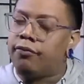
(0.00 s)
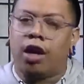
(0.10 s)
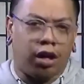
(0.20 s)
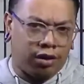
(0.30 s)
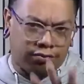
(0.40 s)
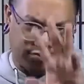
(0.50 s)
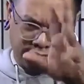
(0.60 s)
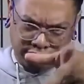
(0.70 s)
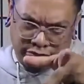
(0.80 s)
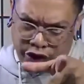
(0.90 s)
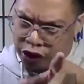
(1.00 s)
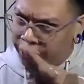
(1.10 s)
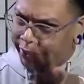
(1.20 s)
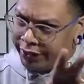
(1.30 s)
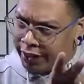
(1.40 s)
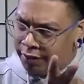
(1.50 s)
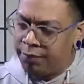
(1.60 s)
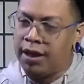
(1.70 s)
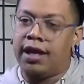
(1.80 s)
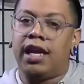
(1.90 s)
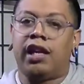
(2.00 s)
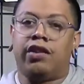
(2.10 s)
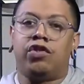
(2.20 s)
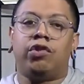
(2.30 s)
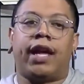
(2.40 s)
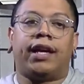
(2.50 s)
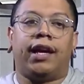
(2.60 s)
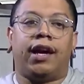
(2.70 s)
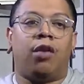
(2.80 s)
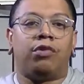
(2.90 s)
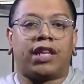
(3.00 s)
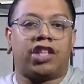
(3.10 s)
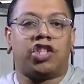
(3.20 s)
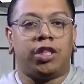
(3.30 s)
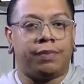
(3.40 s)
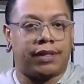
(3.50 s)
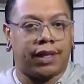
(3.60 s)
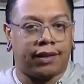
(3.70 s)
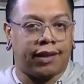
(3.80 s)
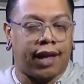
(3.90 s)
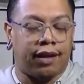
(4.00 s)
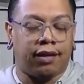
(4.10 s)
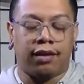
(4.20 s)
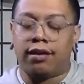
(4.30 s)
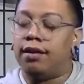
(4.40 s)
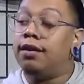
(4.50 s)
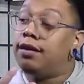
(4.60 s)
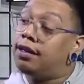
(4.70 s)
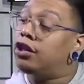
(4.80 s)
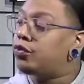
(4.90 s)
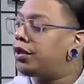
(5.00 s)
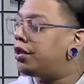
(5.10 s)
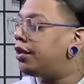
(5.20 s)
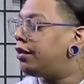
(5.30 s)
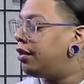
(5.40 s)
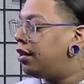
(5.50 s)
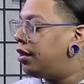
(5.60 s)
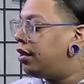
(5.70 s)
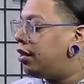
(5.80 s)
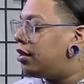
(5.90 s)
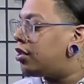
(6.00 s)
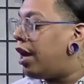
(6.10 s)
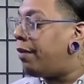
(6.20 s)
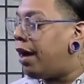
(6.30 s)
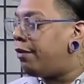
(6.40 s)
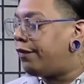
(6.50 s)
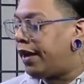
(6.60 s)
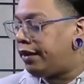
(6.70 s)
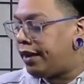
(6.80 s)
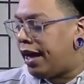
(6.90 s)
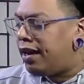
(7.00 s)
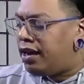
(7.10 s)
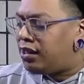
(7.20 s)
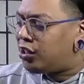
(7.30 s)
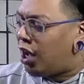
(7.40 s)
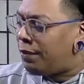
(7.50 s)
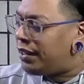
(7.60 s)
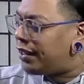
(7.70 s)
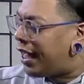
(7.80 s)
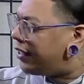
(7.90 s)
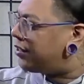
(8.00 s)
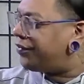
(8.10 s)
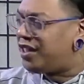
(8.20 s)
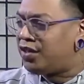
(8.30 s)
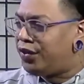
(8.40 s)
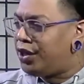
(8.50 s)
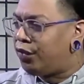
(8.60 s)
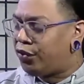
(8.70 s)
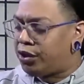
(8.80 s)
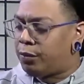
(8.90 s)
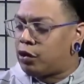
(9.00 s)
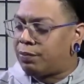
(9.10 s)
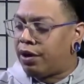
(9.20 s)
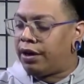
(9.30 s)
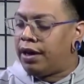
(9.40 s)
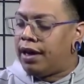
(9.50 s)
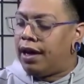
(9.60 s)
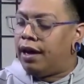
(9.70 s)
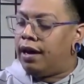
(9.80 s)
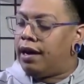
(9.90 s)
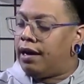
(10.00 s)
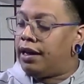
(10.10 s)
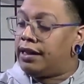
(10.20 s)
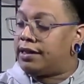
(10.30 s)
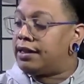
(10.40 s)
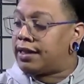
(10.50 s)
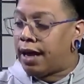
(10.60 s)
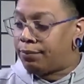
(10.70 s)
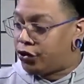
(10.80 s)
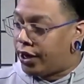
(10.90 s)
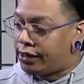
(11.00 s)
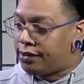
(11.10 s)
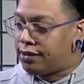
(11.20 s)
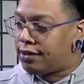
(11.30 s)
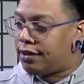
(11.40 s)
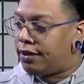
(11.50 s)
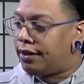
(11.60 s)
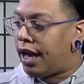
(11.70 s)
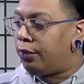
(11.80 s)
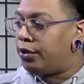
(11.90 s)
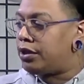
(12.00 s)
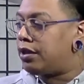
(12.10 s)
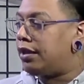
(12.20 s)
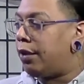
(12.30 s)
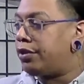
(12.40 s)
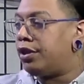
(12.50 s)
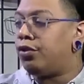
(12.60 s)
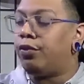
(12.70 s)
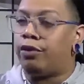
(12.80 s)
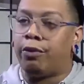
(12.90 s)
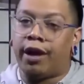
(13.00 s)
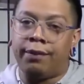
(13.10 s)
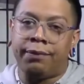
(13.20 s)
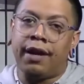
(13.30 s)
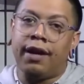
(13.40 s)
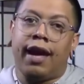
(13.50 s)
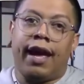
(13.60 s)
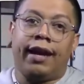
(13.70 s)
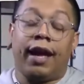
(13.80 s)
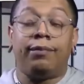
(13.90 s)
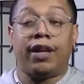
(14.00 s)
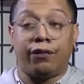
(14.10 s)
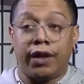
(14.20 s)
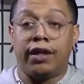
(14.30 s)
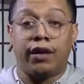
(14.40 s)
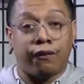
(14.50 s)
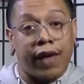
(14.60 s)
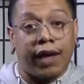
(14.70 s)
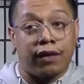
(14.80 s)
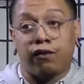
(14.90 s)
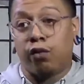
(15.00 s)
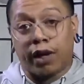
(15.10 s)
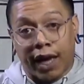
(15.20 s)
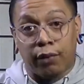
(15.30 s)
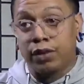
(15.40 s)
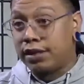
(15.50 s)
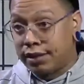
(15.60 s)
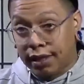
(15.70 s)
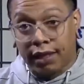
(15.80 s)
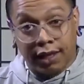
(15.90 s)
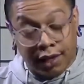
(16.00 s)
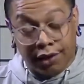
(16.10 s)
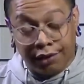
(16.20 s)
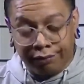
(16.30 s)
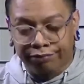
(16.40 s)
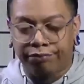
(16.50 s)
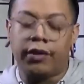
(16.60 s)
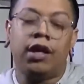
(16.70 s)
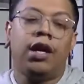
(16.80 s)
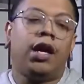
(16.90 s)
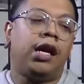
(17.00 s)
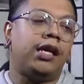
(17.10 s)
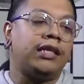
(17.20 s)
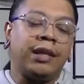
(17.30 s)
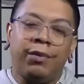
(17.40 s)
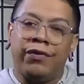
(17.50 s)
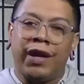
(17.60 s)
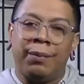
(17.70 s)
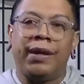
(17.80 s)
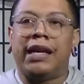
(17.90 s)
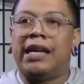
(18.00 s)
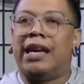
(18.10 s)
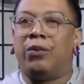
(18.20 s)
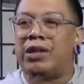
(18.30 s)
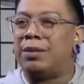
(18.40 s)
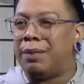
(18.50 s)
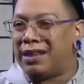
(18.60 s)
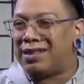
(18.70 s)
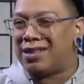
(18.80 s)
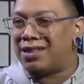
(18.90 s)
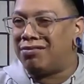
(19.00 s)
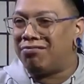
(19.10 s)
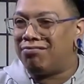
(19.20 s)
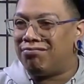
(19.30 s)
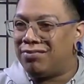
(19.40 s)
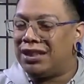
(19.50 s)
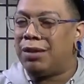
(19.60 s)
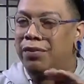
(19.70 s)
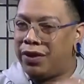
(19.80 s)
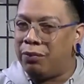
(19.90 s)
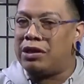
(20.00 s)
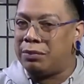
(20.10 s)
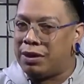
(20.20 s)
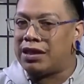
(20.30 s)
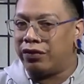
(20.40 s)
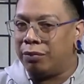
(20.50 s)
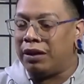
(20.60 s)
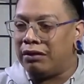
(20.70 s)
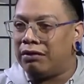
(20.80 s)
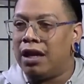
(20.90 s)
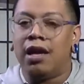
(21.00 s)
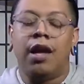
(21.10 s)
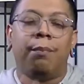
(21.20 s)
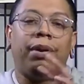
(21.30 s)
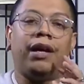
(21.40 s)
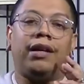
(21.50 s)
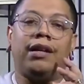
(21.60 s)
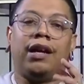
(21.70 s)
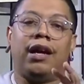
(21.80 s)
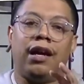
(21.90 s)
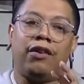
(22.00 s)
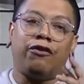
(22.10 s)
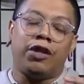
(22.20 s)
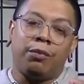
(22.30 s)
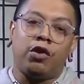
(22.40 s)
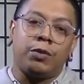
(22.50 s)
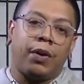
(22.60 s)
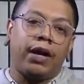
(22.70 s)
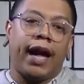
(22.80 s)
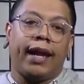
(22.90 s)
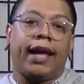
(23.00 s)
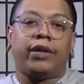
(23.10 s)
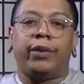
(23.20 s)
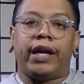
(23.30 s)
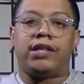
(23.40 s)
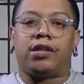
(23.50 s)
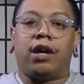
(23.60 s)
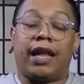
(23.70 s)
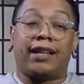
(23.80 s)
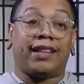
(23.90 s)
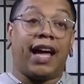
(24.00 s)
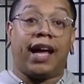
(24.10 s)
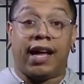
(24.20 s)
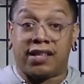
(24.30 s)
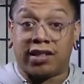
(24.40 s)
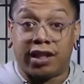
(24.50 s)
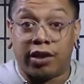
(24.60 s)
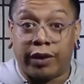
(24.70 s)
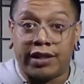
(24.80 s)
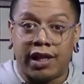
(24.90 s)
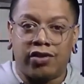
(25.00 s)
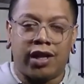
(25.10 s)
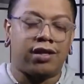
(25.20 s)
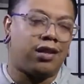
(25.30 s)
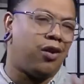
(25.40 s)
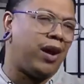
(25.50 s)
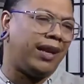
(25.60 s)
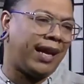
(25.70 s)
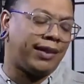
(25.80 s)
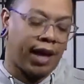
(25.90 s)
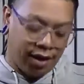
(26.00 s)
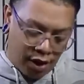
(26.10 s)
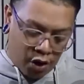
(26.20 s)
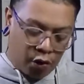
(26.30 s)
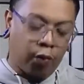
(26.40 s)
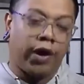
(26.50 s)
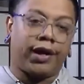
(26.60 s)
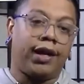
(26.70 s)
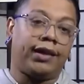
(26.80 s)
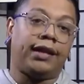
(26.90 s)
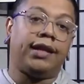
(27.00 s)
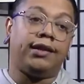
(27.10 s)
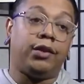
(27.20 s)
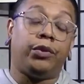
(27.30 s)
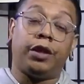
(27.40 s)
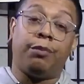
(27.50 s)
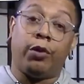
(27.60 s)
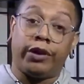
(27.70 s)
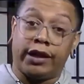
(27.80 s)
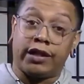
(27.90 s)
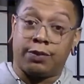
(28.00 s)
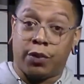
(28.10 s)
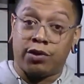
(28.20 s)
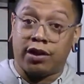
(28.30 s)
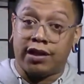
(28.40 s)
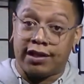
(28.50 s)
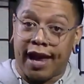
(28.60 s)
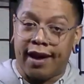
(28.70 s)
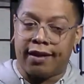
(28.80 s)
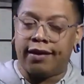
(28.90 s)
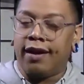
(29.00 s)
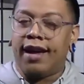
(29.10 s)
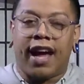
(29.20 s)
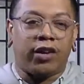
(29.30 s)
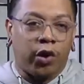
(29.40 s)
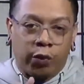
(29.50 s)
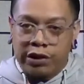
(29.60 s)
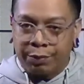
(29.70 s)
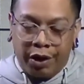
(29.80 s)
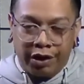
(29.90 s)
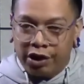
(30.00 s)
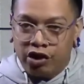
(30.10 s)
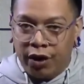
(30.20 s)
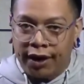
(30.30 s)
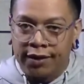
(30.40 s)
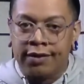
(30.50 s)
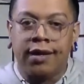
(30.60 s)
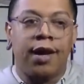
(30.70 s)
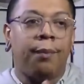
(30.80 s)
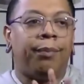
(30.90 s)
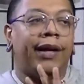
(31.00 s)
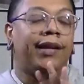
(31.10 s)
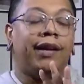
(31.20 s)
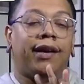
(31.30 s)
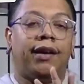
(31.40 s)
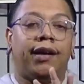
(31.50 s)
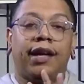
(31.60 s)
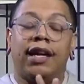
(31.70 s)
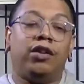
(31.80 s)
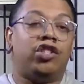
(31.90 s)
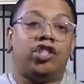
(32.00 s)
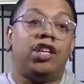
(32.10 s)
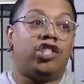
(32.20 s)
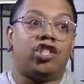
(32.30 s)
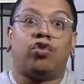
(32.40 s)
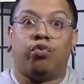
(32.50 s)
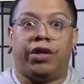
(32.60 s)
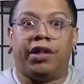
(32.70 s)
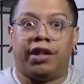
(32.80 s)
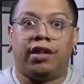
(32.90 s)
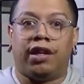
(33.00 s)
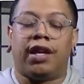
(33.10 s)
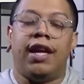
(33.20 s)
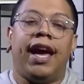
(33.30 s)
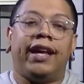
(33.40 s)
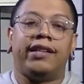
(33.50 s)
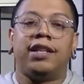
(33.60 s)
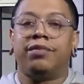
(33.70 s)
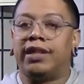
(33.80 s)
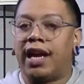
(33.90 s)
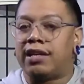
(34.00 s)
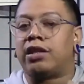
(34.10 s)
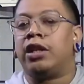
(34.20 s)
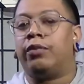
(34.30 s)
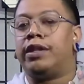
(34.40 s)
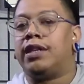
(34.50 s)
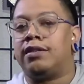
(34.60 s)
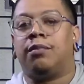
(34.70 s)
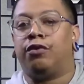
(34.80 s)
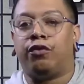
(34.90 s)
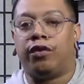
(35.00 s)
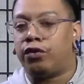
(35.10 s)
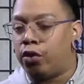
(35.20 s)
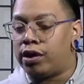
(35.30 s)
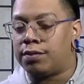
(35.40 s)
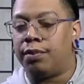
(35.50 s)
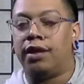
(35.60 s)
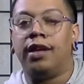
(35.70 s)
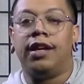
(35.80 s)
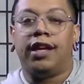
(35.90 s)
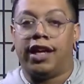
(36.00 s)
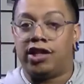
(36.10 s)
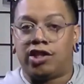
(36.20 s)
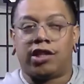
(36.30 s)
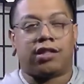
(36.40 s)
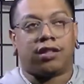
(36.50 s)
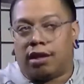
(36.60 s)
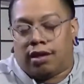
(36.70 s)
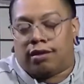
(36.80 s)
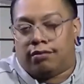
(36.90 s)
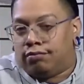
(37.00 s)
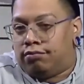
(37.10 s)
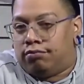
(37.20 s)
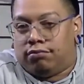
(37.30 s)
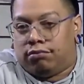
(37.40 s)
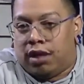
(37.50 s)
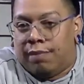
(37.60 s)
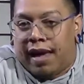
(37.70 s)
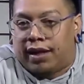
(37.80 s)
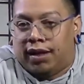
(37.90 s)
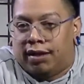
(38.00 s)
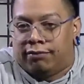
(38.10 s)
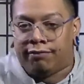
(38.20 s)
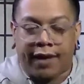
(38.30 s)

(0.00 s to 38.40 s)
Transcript: Oh, shearling a denim. It gives you like a almost like a sheepskin kind of look. It looks really good. So I'm, I'm a fan of that. So I mean, guys, for this video, for the most part, uh, it's the top trends that was that was in the runway, and I'm definitely a fan of what I was seeing here. Uh, some of them it was a miss. Some of them was a miss for me. But uh, for the most part, I like what I saw. Like that Oscar De La Renta dress. Oh, I like that working that they did with the boning exposed on the side. I know it wasn't part of the trend, but uh, it's, it's just a really good look. And it's something that Oscar de la Renta has done before, of course, but it's just uh, immaculate.